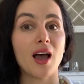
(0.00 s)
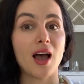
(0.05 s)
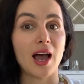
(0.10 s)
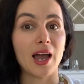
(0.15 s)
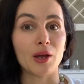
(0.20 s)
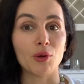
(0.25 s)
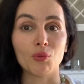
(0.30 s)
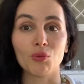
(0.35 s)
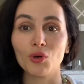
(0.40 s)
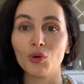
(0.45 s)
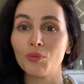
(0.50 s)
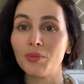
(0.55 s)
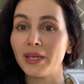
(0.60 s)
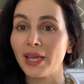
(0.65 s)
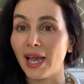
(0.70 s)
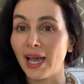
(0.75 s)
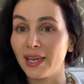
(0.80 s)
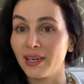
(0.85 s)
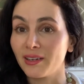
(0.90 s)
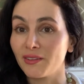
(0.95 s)
I will be
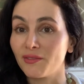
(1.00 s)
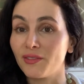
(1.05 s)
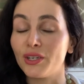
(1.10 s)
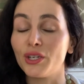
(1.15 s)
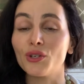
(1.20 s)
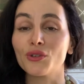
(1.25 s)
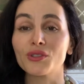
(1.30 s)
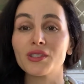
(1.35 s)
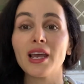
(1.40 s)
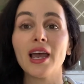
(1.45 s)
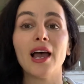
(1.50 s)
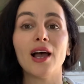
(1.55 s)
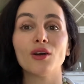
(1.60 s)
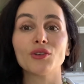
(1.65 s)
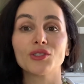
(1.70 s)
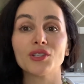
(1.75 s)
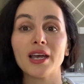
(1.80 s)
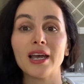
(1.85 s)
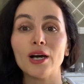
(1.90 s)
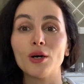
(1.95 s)
adding videos how
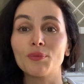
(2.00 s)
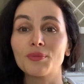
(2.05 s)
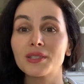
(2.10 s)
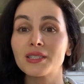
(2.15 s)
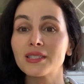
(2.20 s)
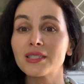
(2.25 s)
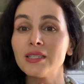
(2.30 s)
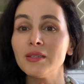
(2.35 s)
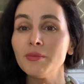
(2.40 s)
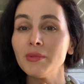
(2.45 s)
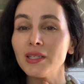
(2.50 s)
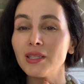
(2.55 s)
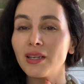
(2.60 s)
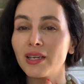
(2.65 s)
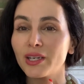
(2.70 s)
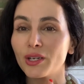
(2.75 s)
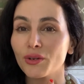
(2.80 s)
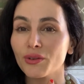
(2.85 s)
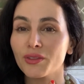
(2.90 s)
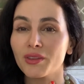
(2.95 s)
to help
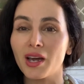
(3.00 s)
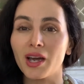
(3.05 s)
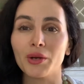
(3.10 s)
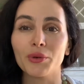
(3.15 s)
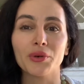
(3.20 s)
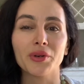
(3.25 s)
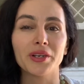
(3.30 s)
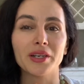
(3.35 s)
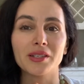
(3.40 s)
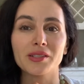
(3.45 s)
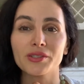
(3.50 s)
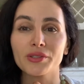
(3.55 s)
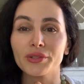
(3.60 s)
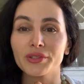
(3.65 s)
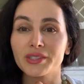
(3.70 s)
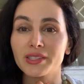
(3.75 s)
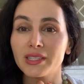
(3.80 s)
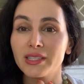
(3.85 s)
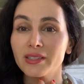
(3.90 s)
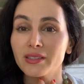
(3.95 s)
stimulate your thyroid and
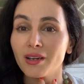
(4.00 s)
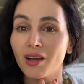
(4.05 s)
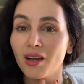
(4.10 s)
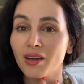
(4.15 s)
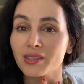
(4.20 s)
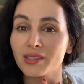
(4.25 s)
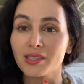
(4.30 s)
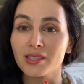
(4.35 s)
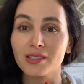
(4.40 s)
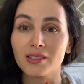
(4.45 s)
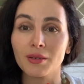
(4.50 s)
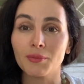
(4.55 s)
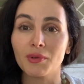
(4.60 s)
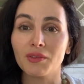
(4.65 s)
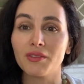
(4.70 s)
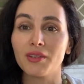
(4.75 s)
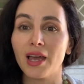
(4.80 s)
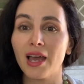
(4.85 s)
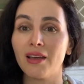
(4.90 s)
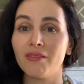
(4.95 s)
start detoxing some of
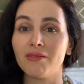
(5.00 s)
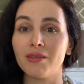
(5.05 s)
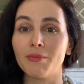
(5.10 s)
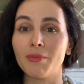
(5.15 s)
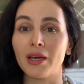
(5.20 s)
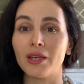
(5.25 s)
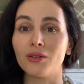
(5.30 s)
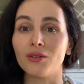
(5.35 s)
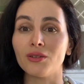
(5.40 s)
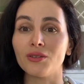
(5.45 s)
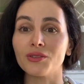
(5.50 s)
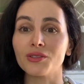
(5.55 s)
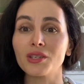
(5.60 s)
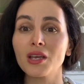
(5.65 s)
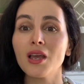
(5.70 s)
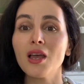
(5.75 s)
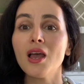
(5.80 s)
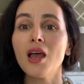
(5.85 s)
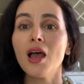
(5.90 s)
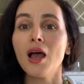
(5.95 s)
the heavy metals.
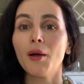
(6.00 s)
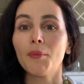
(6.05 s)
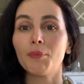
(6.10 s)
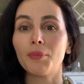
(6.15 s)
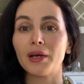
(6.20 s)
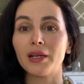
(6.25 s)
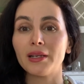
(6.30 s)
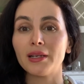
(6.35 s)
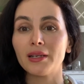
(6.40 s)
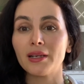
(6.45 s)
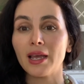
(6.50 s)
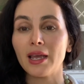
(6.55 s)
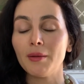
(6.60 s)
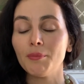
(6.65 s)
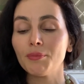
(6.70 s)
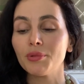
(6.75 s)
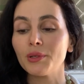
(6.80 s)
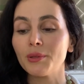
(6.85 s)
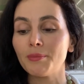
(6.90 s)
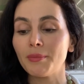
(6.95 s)
But
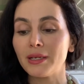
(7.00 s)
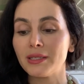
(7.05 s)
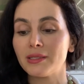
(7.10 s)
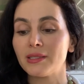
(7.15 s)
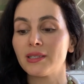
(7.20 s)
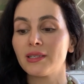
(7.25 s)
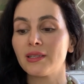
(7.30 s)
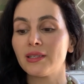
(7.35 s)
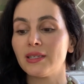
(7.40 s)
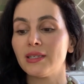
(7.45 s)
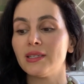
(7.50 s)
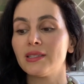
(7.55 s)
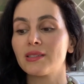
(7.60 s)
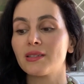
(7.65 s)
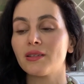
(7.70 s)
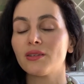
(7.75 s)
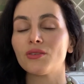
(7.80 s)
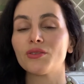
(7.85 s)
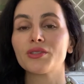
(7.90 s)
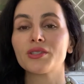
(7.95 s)
implementing these
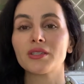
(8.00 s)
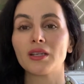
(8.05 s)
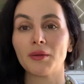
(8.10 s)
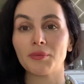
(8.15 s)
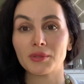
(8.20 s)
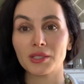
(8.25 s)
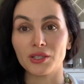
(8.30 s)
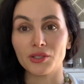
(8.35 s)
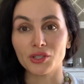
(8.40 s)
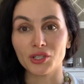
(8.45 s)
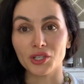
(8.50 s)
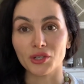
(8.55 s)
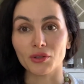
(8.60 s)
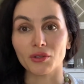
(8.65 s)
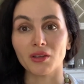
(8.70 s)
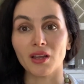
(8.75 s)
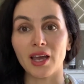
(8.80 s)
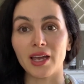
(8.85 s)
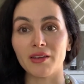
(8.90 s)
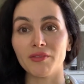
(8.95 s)
little steps into your
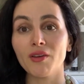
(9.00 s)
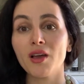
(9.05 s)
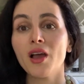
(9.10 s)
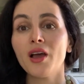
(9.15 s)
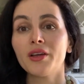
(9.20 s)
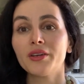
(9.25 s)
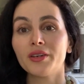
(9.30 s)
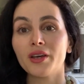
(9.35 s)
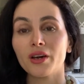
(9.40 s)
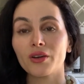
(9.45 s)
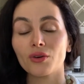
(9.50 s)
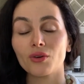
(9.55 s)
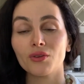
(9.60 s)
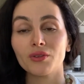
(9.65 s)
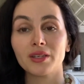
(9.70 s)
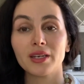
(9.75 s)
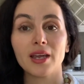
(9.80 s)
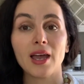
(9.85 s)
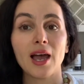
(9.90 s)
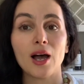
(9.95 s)
life not
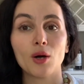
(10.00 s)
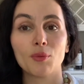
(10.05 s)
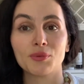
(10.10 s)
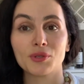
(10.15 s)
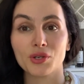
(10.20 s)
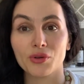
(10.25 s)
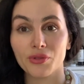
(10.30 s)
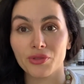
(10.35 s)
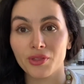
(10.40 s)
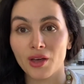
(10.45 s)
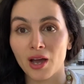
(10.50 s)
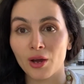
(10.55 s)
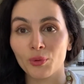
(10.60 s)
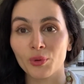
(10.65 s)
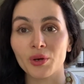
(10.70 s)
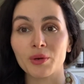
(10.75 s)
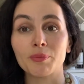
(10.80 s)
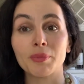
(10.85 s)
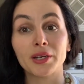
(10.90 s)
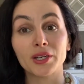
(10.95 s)
only helps your
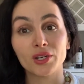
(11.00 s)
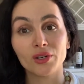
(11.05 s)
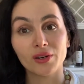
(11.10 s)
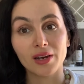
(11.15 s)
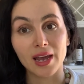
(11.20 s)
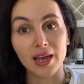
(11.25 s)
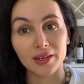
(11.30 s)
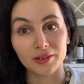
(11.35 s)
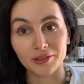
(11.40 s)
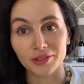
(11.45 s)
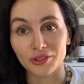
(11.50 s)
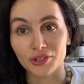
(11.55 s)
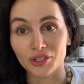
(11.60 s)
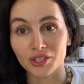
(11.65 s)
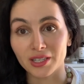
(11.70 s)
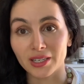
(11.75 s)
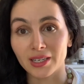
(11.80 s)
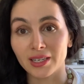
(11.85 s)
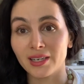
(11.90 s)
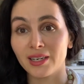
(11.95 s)
thyroid, but your
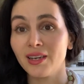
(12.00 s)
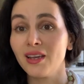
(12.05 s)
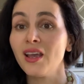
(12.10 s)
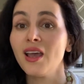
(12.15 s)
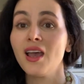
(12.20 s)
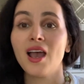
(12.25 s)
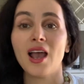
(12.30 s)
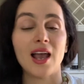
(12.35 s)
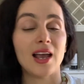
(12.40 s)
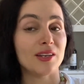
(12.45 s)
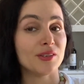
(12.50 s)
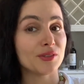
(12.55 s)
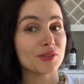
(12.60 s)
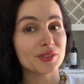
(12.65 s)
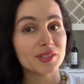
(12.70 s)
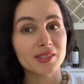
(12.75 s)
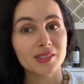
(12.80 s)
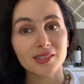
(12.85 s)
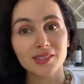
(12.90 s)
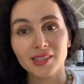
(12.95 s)
energy and your
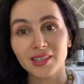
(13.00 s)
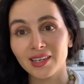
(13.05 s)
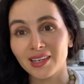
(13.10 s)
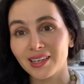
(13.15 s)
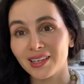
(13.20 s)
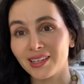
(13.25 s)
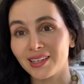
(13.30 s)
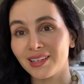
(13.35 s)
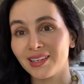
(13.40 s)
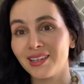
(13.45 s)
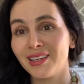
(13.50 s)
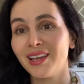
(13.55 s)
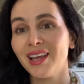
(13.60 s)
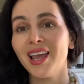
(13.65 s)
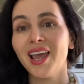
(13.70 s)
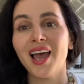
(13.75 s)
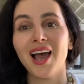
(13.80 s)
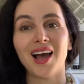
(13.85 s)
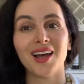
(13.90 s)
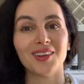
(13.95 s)
skin.
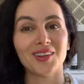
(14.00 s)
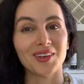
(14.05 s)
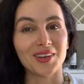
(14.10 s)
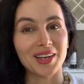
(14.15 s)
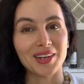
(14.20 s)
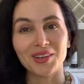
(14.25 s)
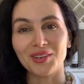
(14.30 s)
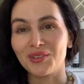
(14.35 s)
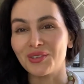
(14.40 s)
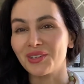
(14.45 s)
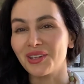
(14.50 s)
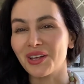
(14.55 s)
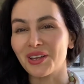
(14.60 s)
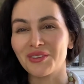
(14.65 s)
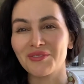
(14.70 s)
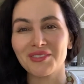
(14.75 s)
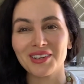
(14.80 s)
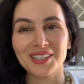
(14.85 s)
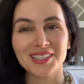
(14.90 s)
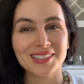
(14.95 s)
I know a lot
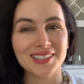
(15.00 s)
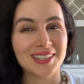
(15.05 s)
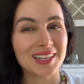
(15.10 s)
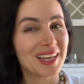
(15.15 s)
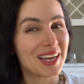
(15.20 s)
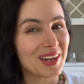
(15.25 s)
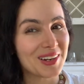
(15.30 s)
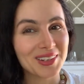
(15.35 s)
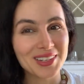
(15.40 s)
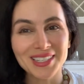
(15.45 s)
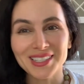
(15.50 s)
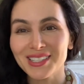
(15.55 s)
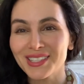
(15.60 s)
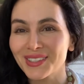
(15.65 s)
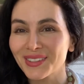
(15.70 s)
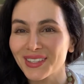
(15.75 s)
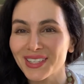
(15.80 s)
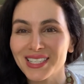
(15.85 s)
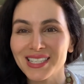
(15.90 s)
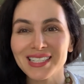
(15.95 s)
of us are into
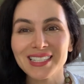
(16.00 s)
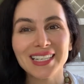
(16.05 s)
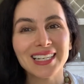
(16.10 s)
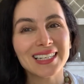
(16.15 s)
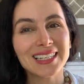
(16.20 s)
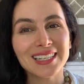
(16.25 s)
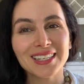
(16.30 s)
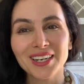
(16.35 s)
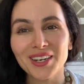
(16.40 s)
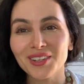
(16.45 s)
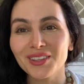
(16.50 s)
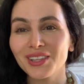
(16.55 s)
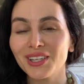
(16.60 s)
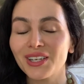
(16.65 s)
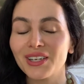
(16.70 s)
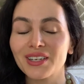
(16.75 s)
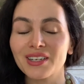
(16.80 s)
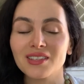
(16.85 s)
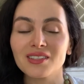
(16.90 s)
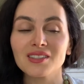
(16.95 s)
our skin and our
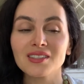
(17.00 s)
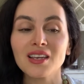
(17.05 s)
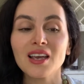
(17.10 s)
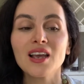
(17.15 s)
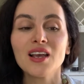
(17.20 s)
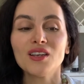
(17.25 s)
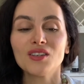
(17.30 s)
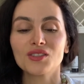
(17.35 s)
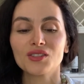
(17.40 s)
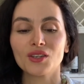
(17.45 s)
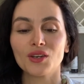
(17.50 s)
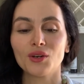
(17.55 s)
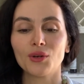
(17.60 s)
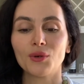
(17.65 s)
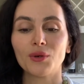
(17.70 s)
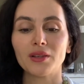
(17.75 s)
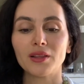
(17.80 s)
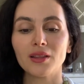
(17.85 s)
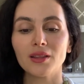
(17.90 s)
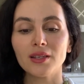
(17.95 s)
looks.
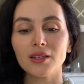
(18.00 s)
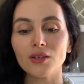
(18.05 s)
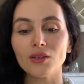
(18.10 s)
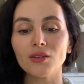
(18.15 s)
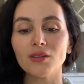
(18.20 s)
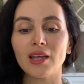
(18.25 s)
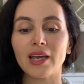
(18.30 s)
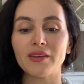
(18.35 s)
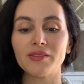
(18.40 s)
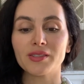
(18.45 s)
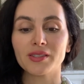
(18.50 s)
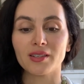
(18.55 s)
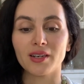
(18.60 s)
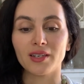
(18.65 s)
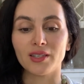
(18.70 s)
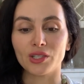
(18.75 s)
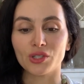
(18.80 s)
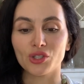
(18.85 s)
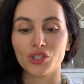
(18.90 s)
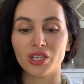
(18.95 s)
So little
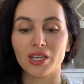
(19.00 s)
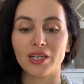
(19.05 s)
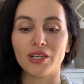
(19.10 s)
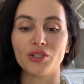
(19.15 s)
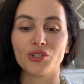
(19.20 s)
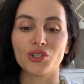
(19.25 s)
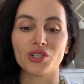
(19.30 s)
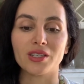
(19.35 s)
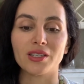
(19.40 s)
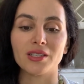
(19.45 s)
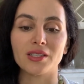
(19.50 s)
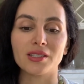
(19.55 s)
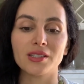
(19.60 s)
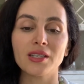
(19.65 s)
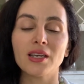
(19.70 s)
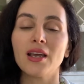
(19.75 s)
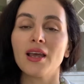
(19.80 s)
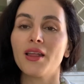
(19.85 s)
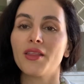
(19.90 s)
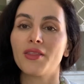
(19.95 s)
lifestyle changes
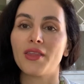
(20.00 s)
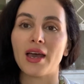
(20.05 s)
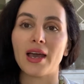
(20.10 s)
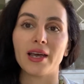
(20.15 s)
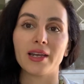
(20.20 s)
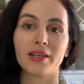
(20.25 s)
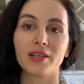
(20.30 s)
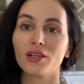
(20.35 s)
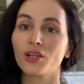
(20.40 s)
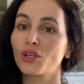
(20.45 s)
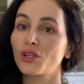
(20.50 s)
that